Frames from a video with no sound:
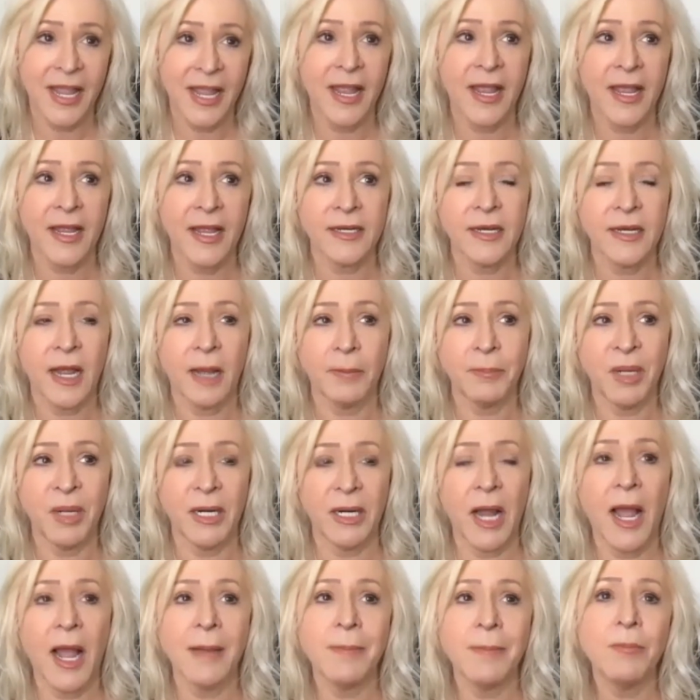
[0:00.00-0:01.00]
And
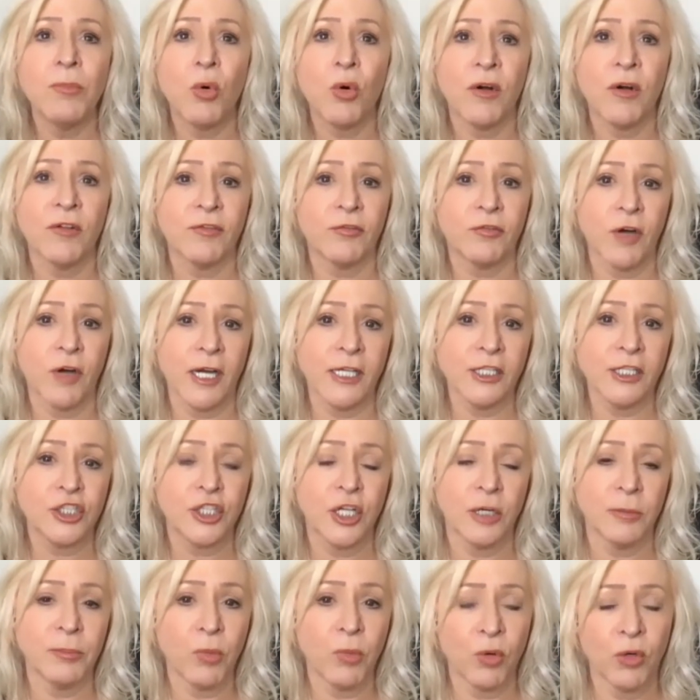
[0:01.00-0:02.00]
but I'm more
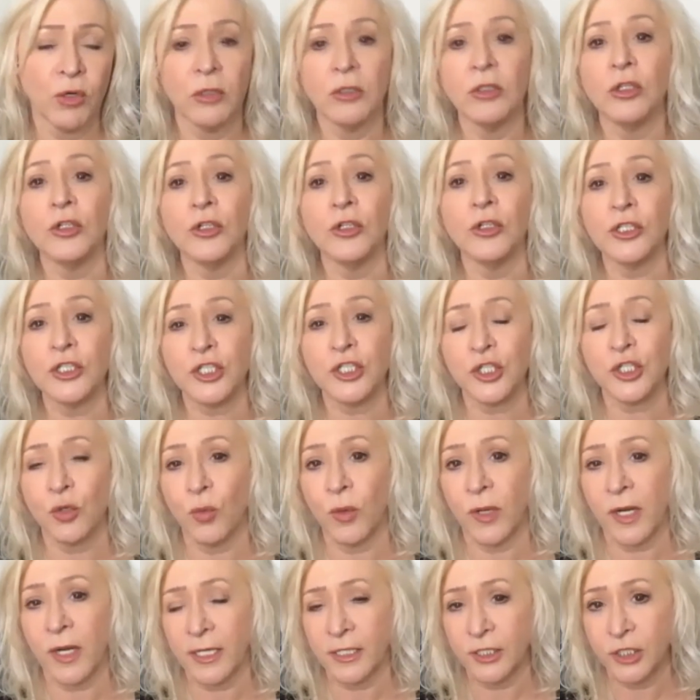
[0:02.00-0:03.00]
fresh and more alert. So
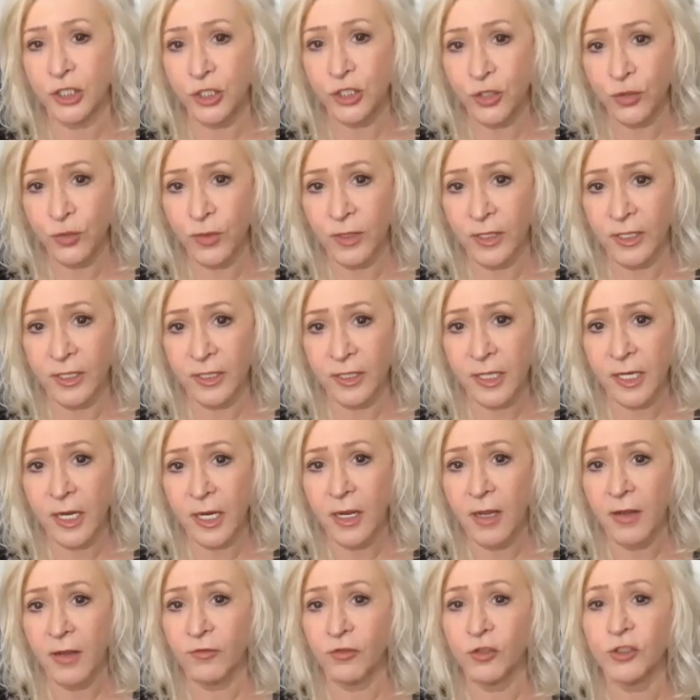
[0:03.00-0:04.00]
when I do it
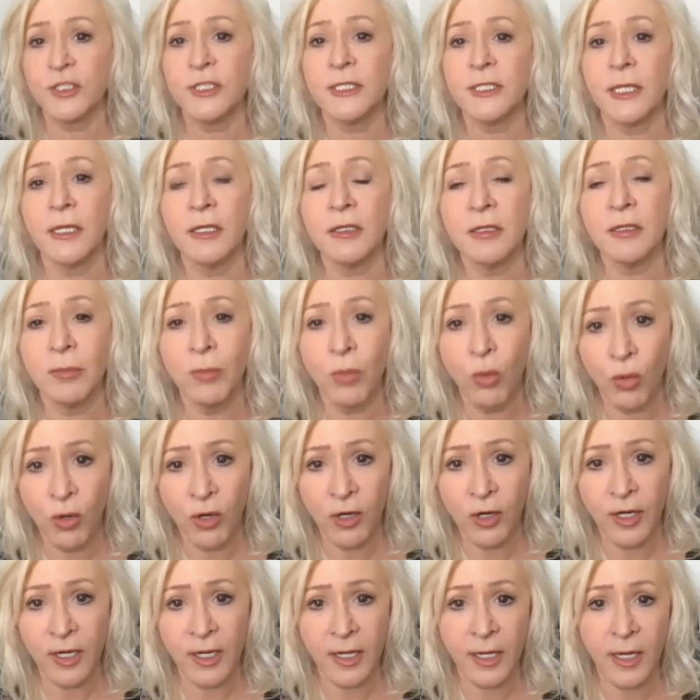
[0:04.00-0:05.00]
first thing in the
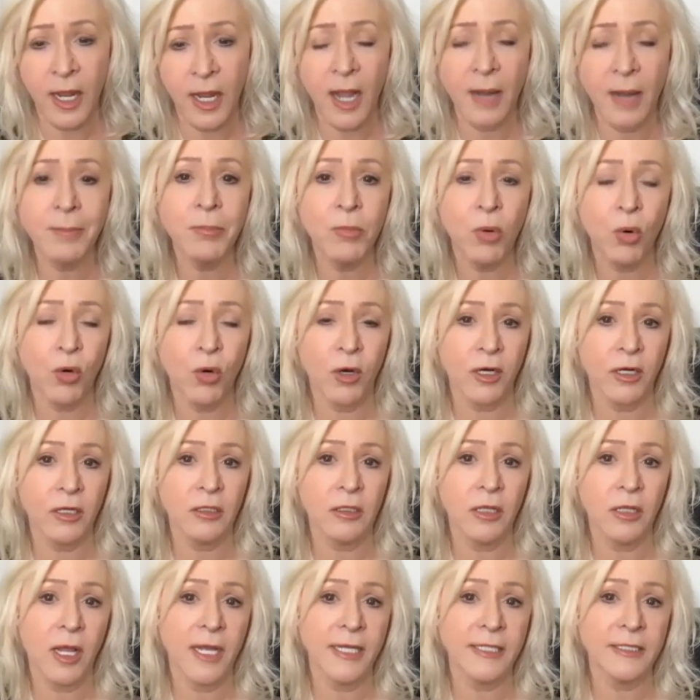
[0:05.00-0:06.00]
morning, I'm more
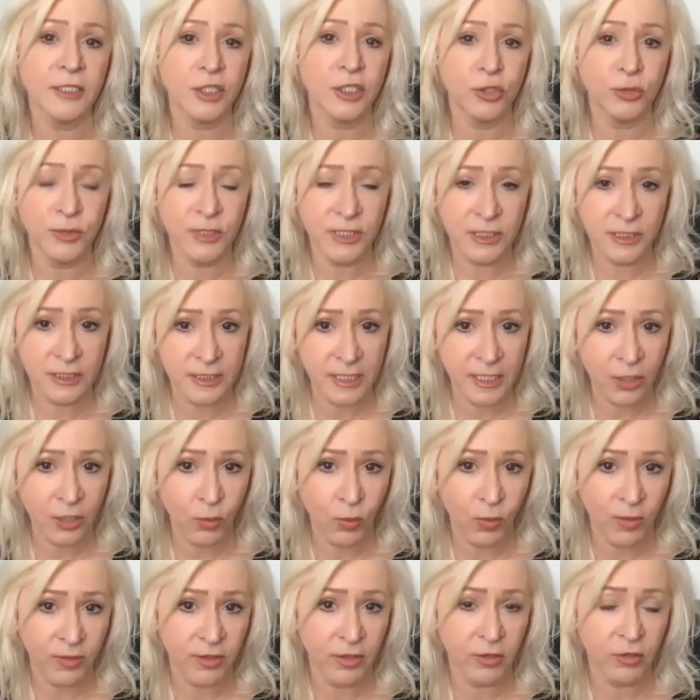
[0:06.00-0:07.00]
inclined to stick
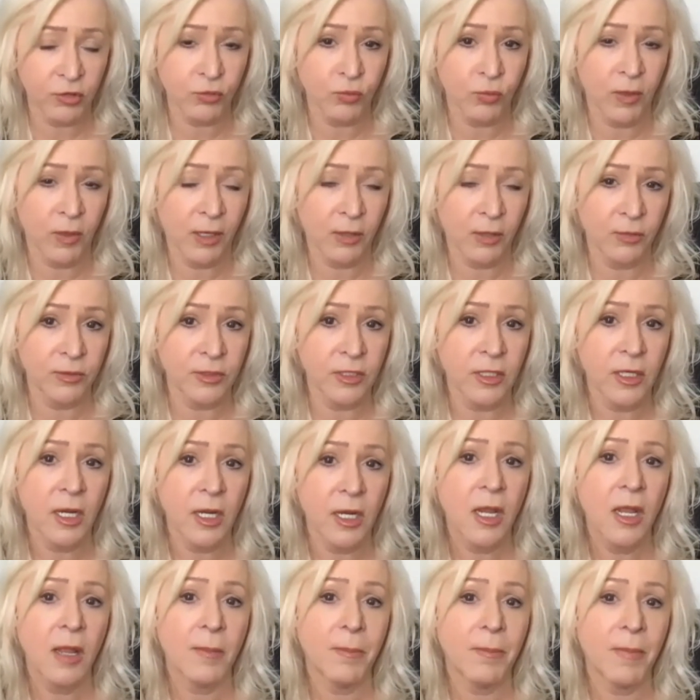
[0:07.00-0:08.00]
with it throughout
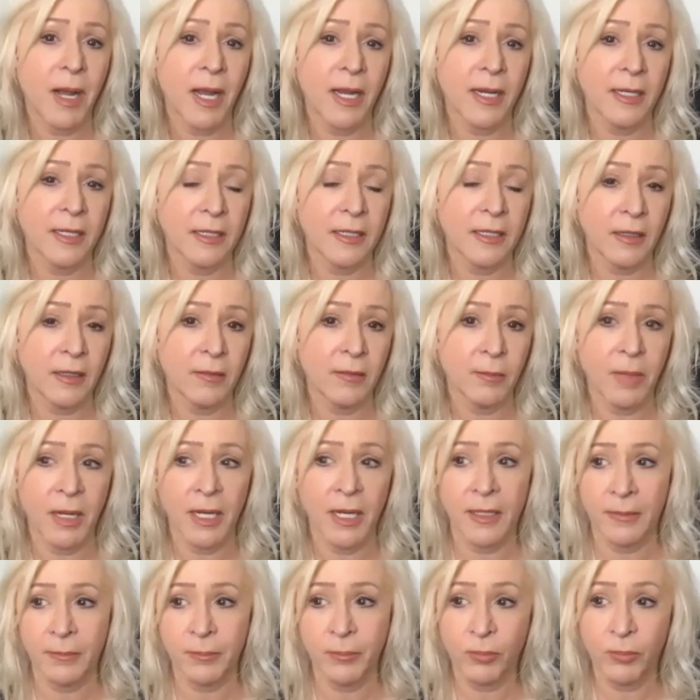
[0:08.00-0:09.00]
my
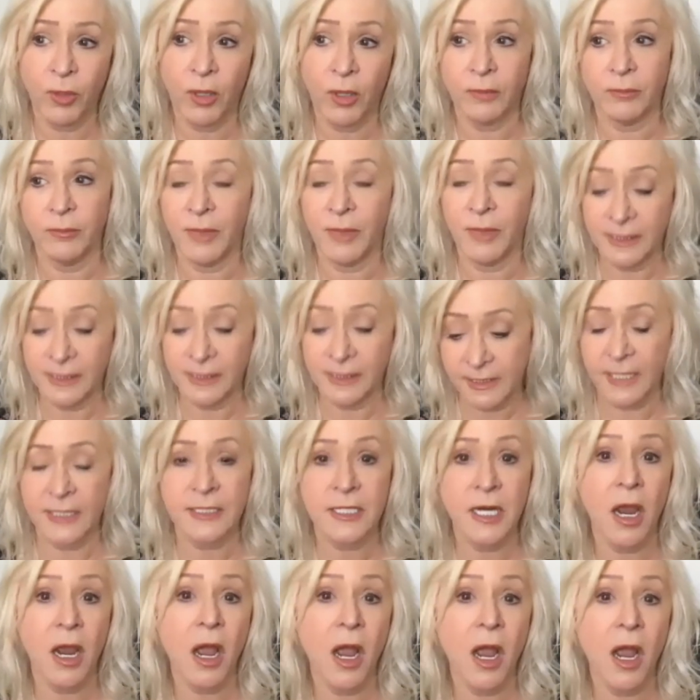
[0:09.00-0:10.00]
my my set
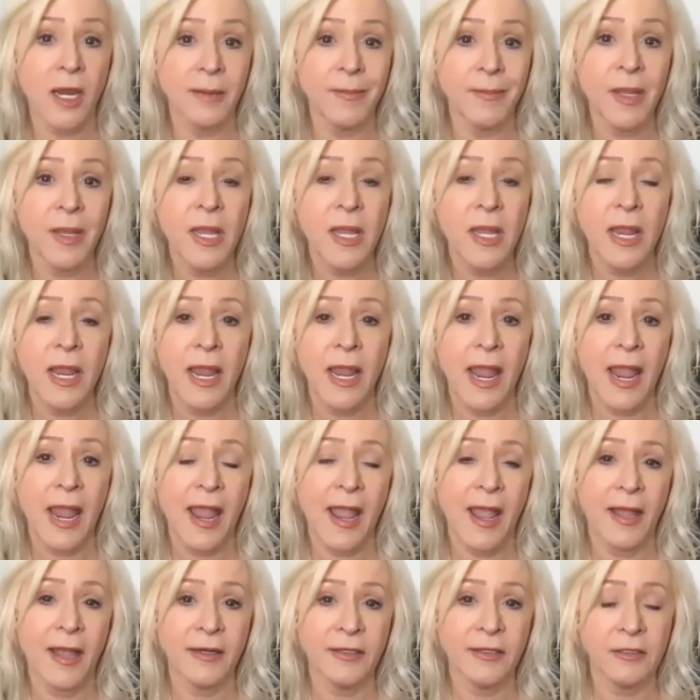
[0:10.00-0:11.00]
time,
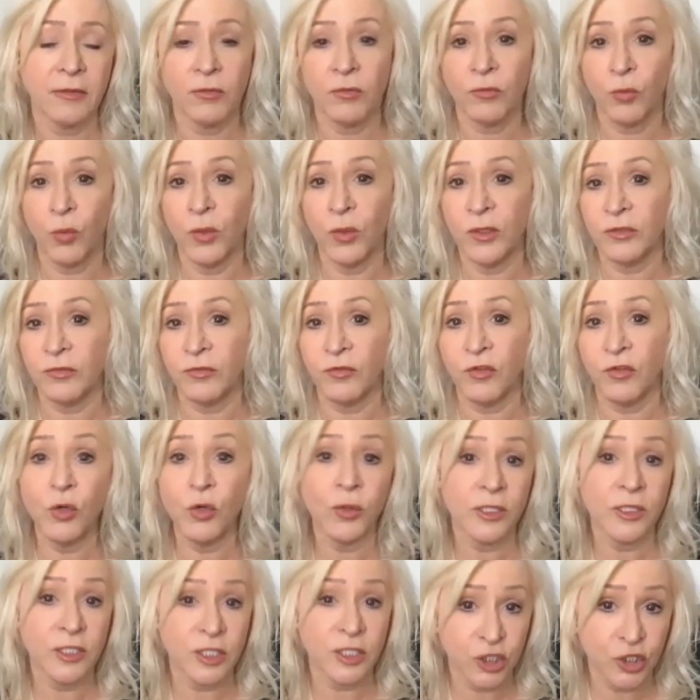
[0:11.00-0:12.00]
and with
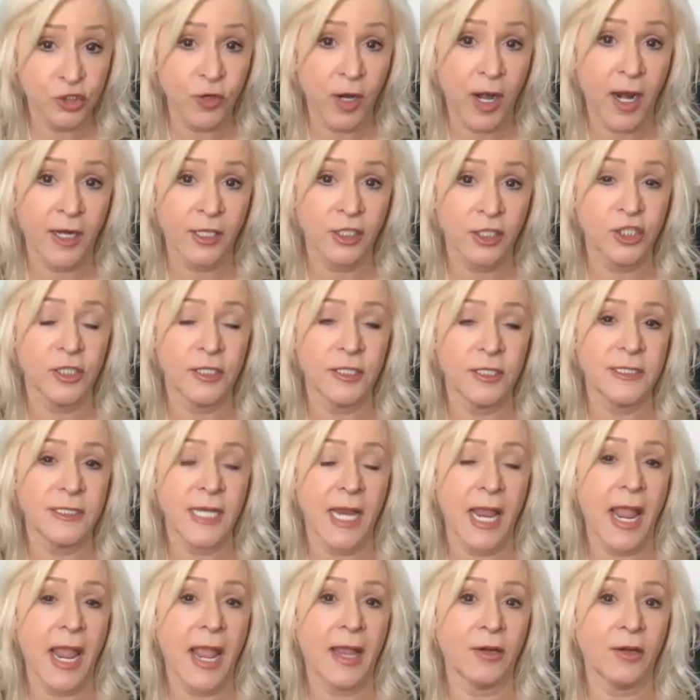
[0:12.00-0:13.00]
fewer distractions,
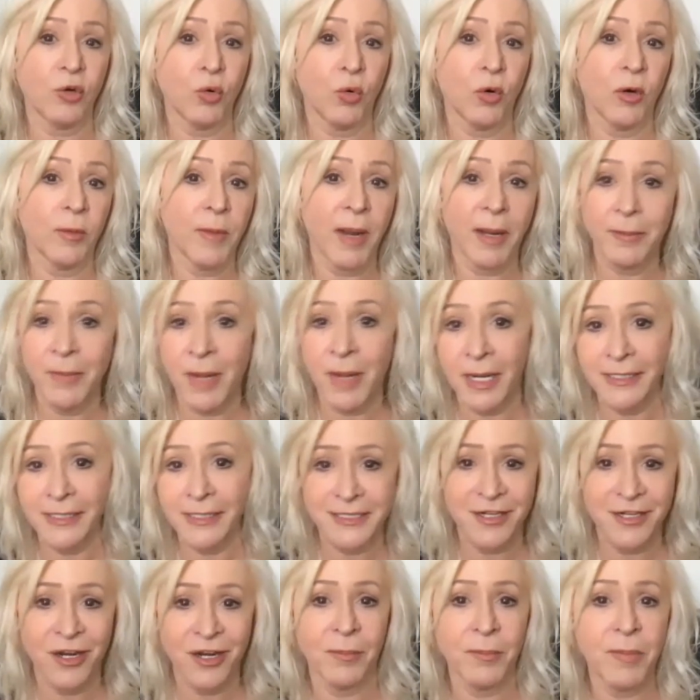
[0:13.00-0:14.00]
and or my
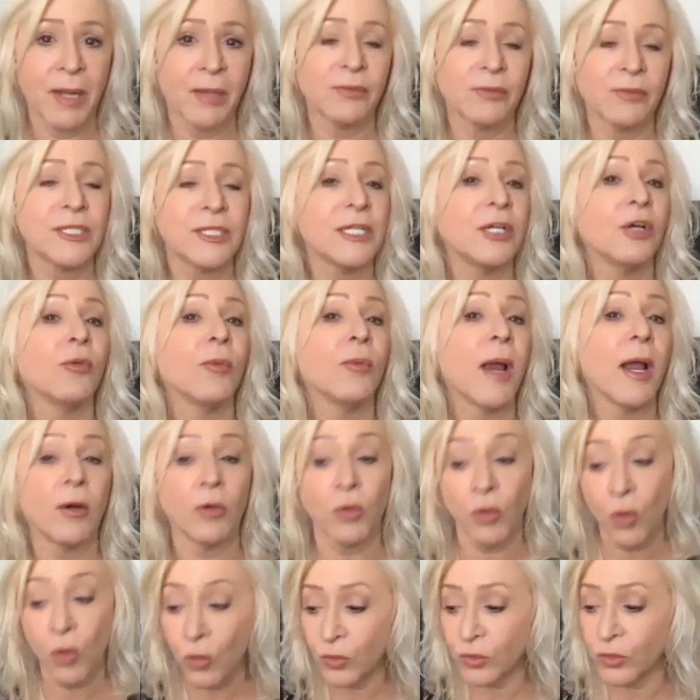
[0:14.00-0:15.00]
mind's not bouncing
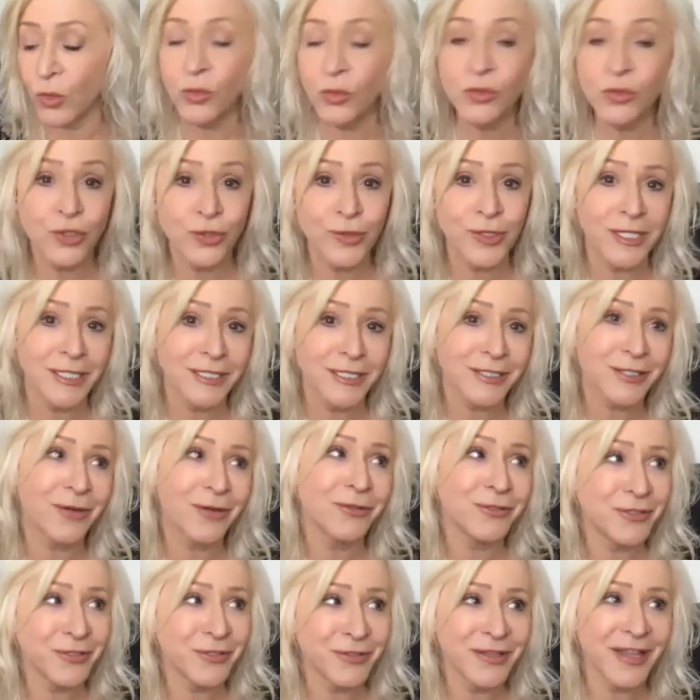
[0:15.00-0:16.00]
around. Oh, go do this,
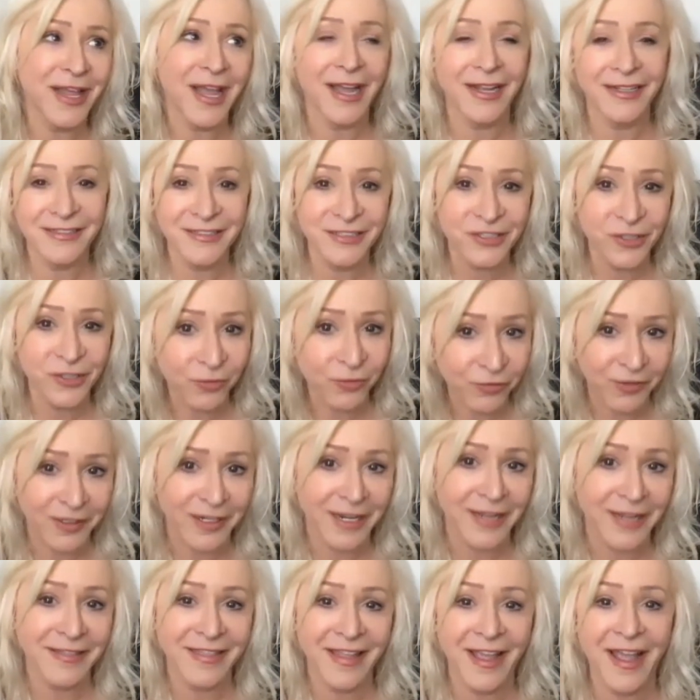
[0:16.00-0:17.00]
go do that, and don't
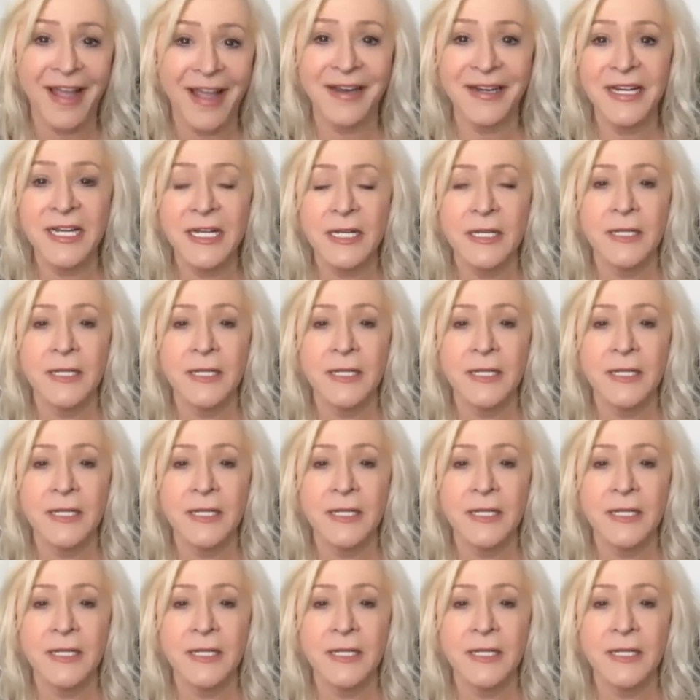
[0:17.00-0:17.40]
forget that.